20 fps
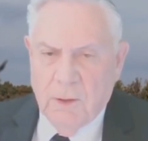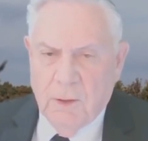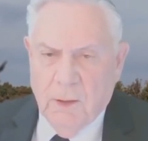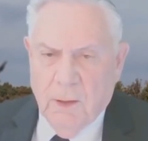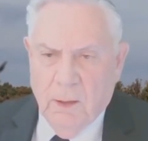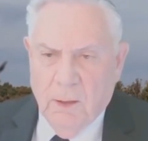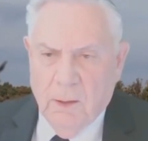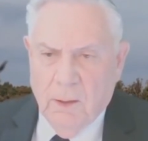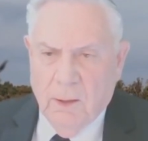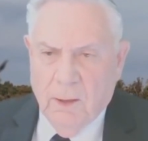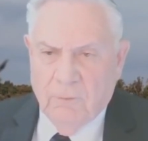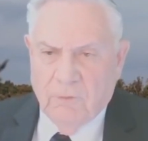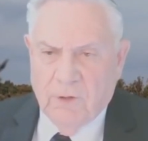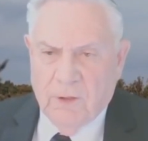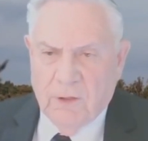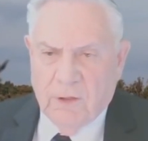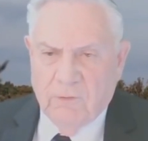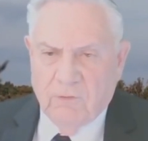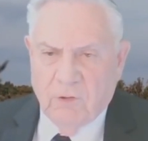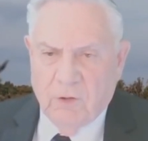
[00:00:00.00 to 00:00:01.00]
uh, I
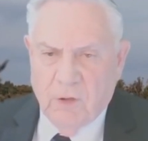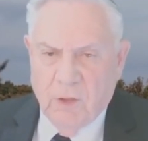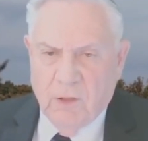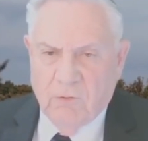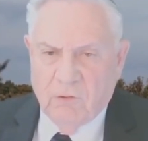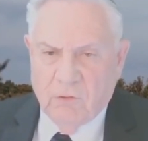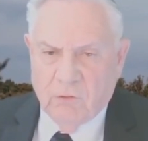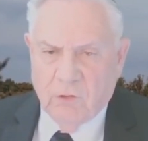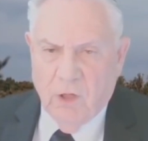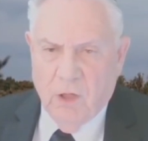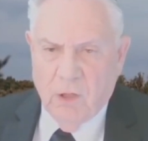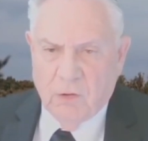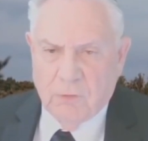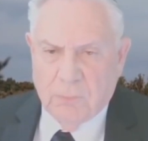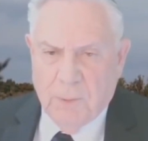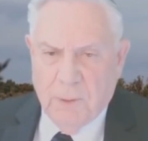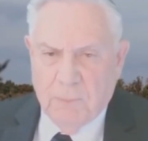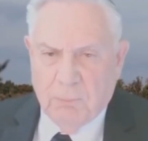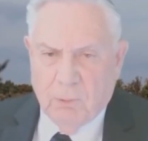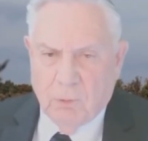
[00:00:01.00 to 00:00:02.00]
think if enough of God's
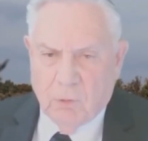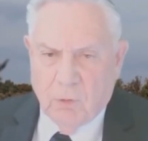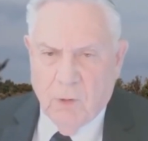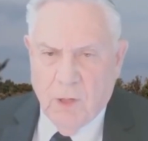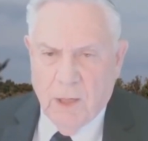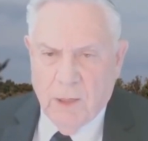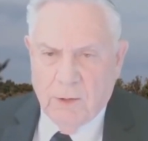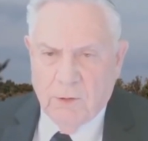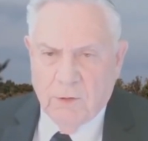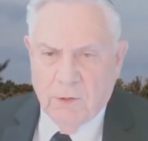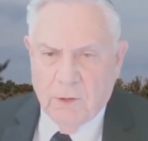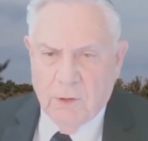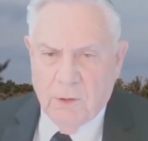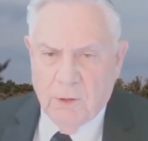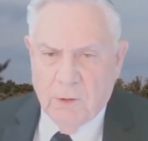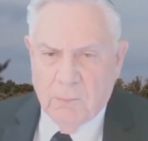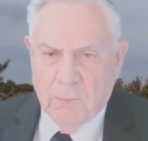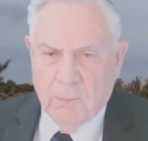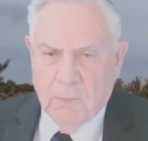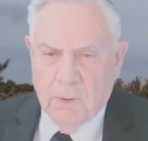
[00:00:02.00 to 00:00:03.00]
people cry unto
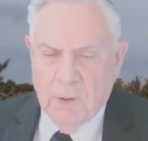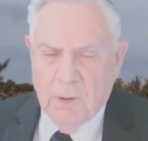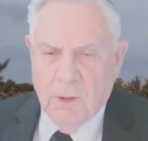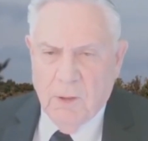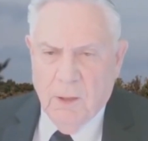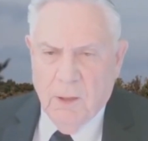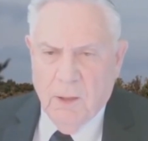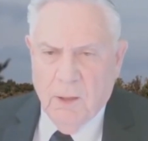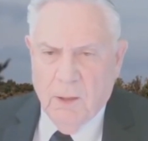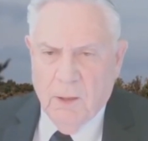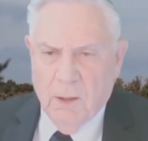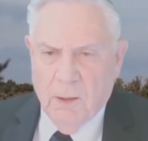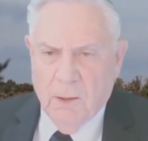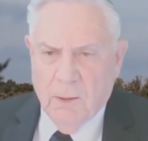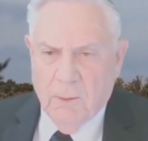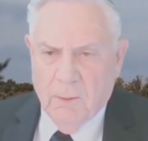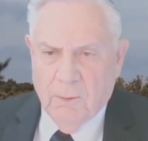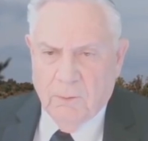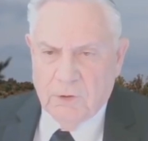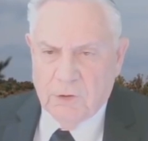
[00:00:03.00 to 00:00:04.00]
Him,
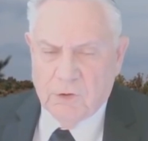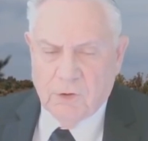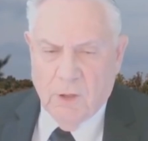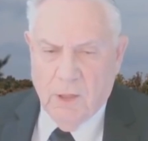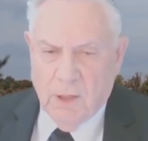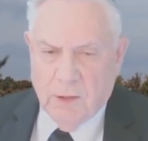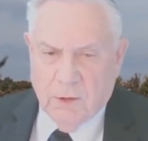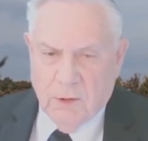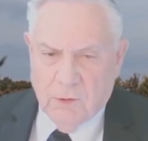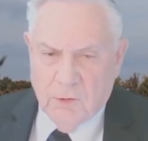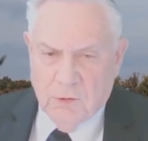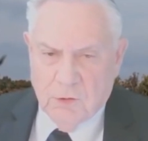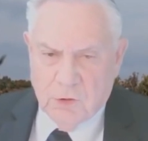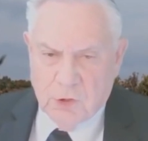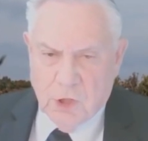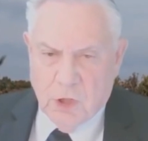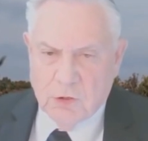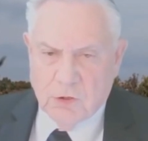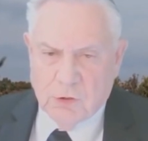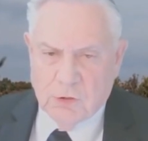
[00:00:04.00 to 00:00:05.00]
uh, just like in
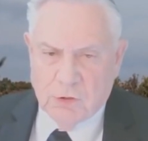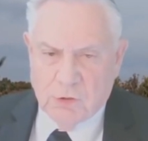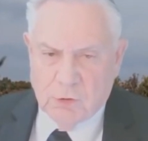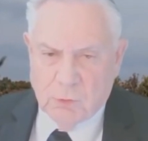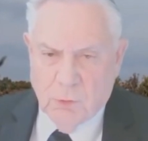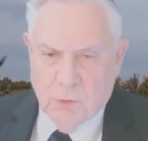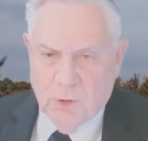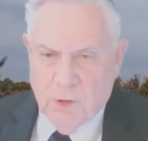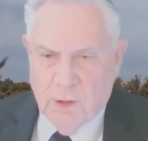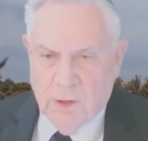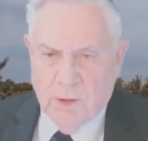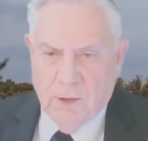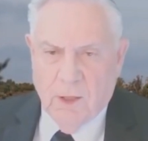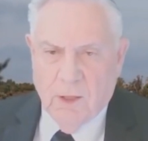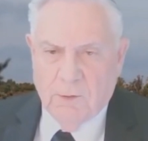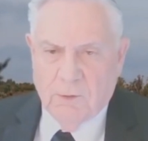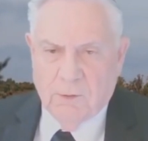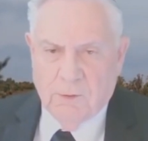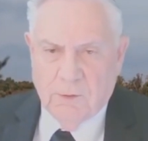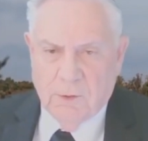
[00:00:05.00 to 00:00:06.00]
Judges when they
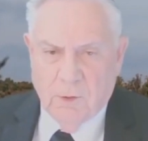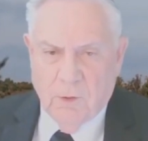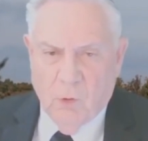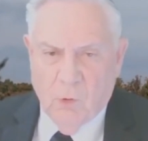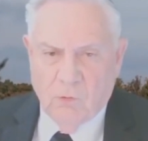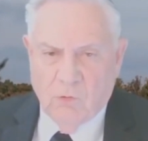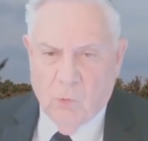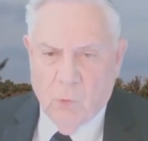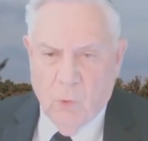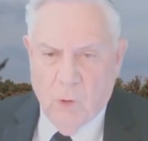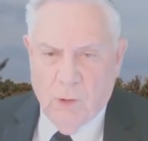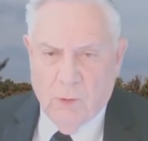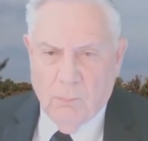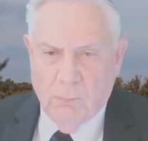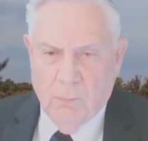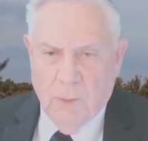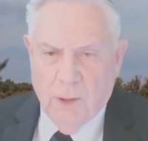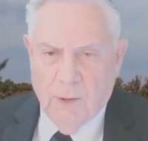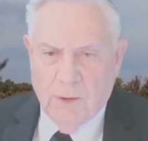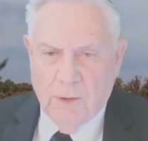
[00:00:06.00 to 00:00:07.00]
got uh, overwhelmed
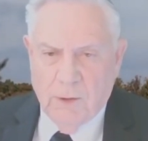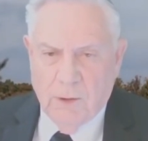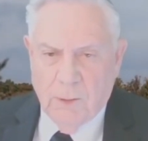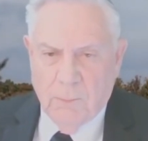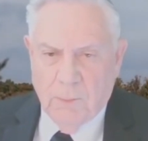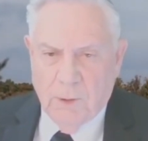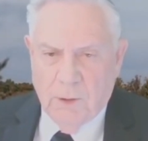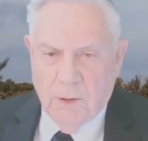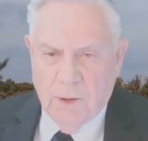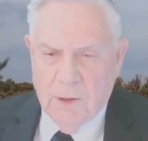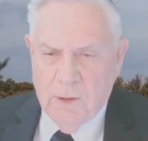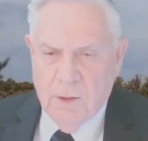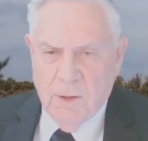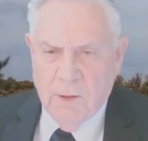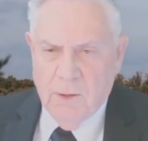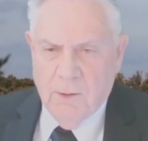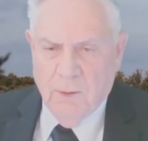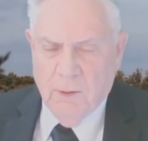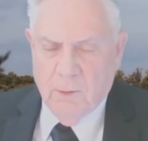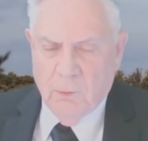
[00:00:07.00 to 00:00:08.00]
by the enemy,
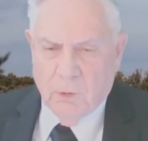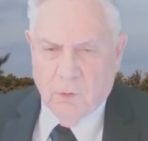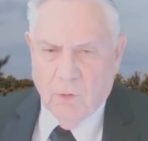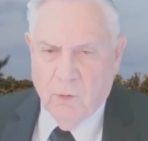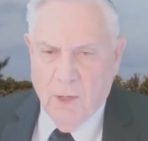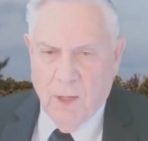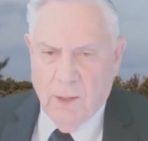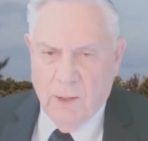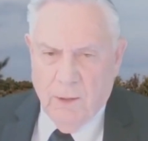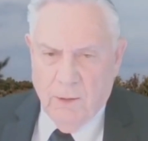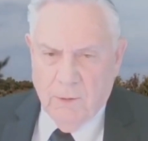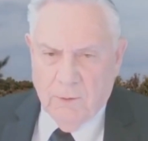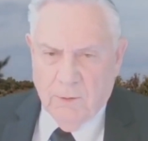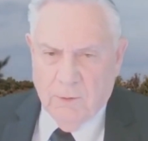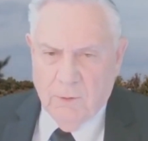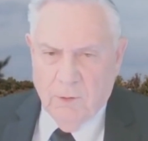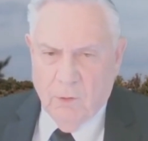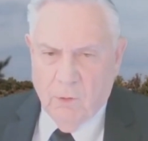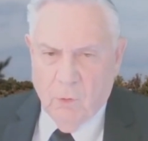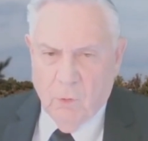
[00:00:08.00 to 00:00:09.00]
they would cry out
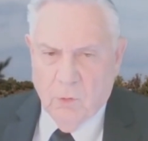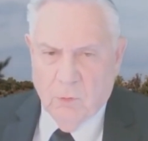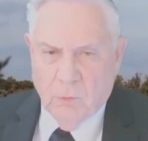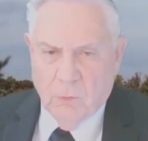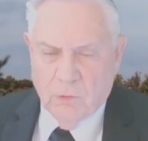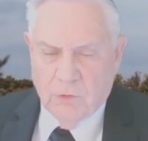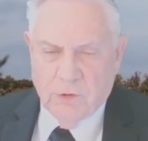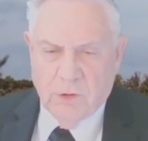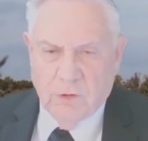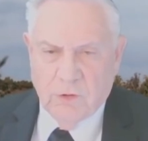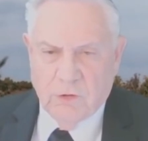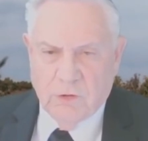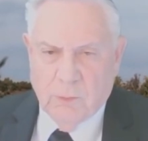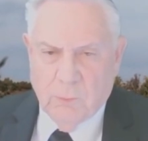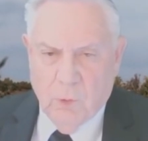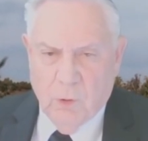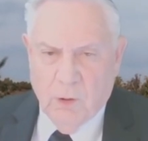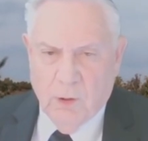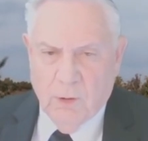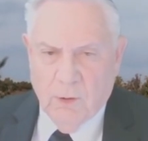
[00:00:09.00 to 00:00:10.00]
and the Lord would send
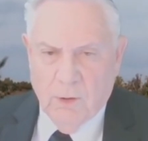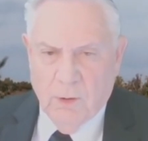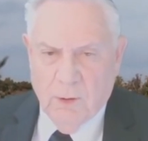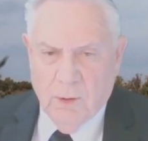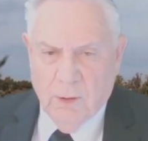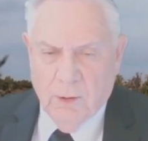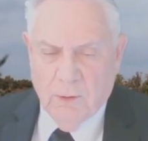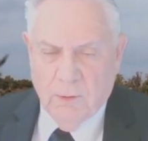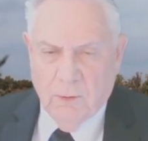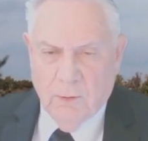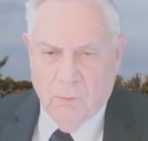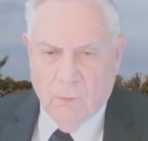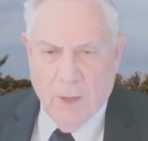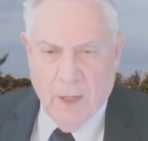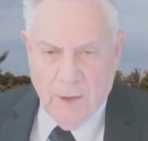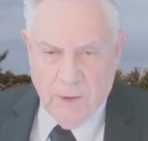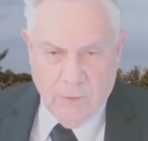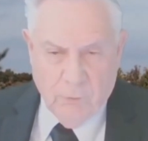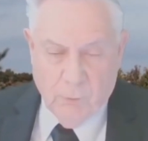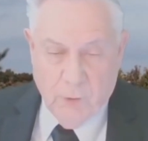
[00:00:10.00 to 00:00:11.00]
someone and, and
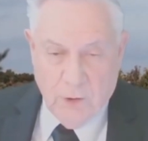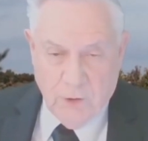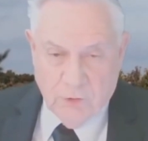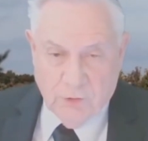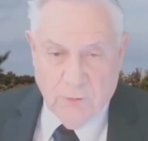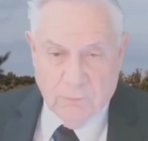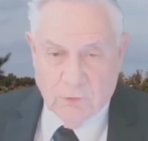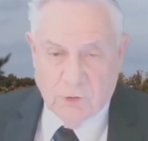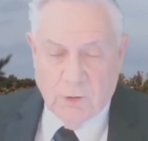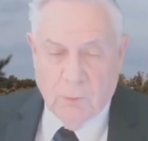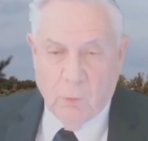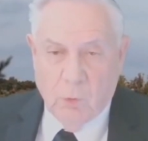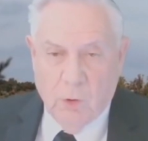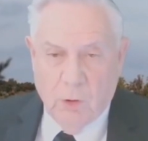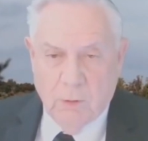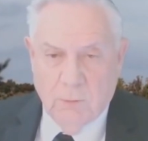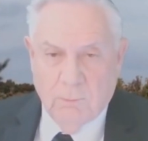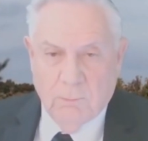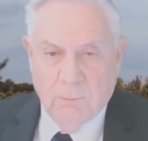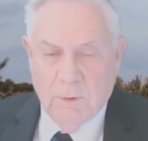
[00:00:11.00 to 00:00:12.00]
raise up
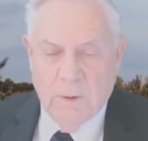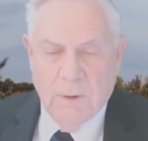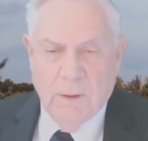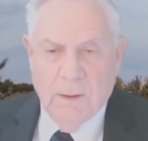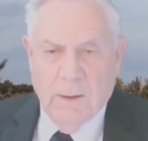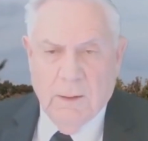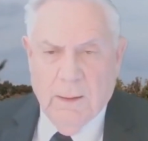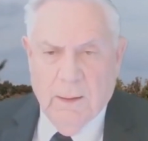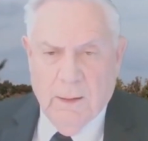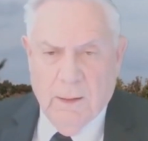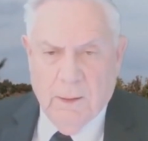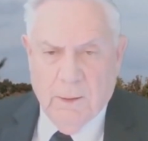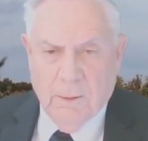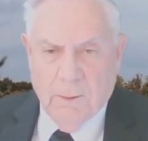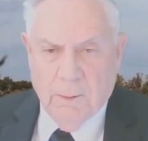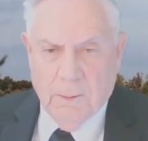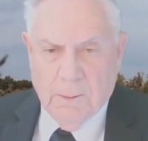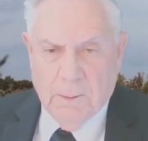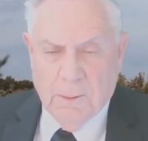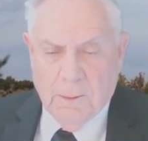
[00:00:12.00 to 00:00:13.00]
someone
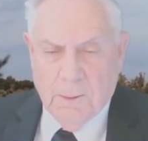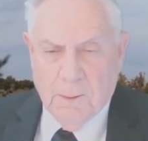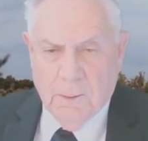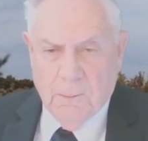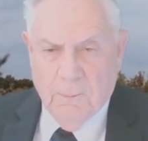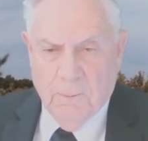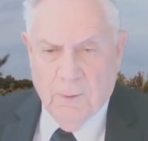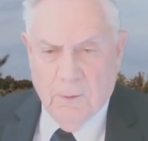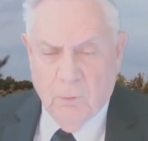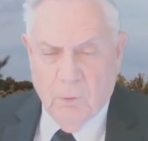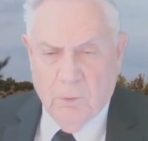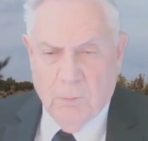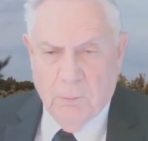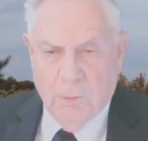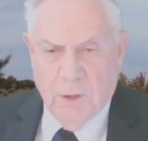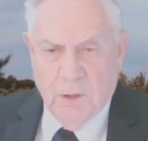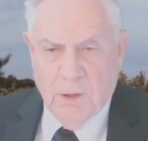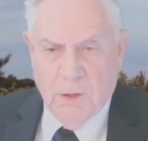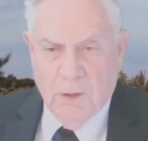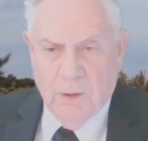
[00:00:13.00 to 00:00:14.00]
and uh, they would
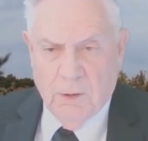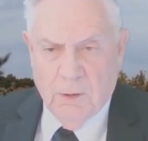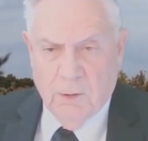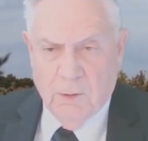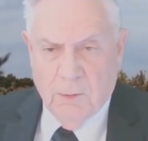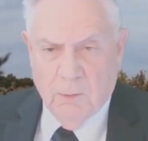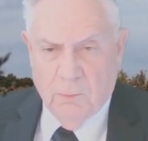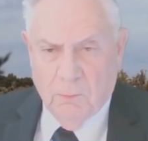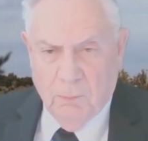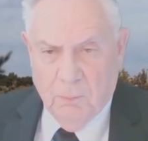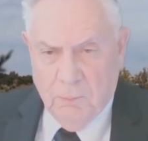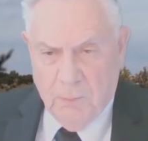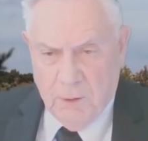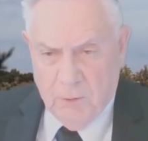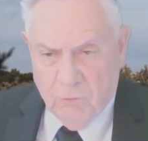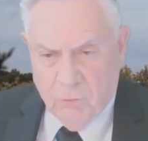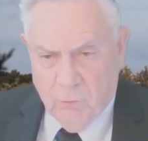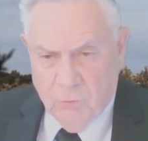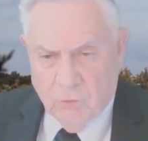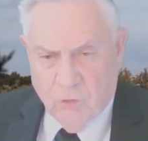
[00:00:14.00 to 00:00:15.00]
be, uh,
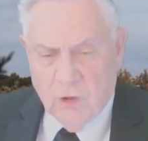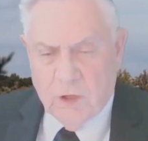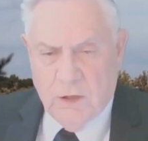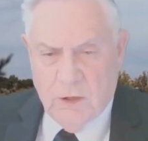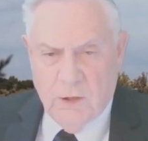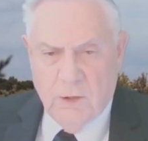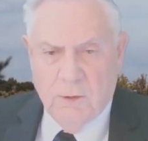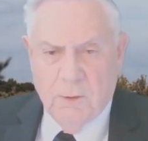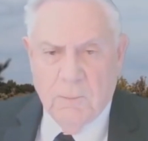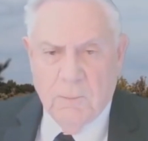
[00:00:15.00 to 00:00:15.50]
be freed.